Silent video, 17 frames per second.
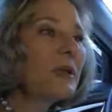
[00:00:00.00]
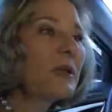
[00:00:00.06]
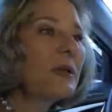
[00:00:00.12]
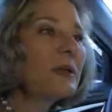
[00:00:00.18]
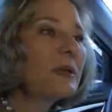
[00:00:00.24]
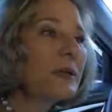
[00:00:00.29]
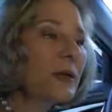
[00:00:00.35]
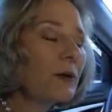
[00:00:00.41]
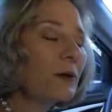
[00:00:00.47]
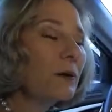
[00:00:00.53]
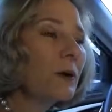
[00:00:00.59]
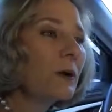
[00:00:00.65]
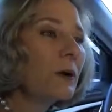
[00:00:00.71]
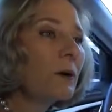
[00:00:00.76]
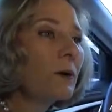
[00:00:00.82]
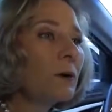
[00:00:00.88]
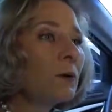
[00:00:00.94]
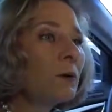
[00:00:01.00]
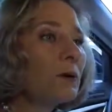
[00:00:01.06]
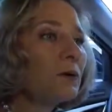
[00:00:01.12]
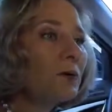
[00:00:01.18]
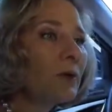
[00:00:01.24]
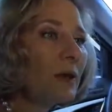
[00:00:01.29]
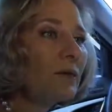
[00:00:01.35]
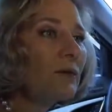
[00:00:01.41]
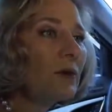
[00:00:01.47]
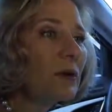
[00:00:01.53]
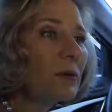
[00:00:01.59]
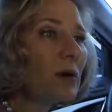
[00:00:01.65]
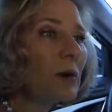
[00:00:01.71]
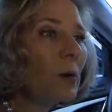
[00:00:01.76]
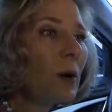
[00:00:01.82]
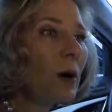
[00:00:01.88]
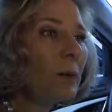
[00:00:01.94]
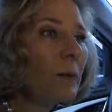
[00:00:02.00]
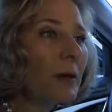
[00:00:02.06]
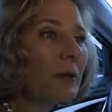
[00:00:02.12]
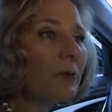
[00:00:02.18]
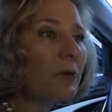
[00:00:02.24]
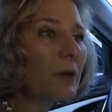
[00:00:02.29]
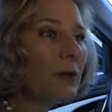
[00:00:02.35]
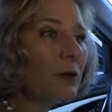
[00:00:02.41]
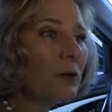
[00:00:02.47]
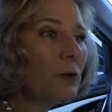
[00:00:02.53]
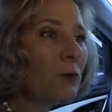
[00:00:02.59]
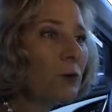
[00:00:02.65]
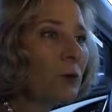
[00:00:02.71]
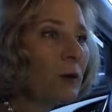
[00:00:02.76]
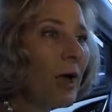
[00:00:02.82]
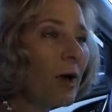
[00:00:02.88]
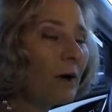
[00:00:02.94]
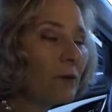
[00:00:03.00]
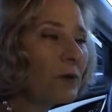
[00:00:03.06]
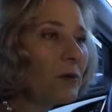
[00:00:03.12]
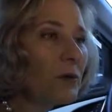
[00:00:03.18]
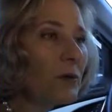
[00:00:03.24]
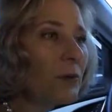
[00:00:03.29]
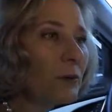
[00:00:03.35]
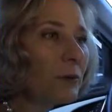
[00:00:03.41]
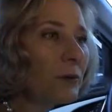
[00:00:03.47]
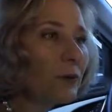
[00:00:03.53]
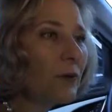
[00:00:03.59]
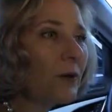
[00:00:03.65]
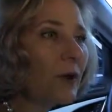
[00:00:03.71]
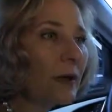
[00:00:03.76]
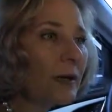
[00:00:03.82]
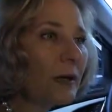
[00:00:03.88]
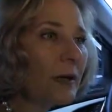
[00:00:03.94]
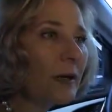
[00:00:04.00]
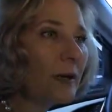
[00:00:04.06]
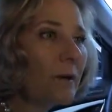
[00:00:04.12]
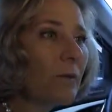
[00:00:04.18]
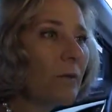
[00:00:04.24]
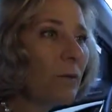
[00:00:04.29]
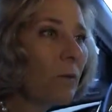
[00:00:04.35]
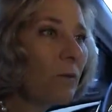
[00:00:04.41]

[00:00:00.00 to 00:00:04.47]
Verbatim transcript: the interior safety requirements that you're having to design in?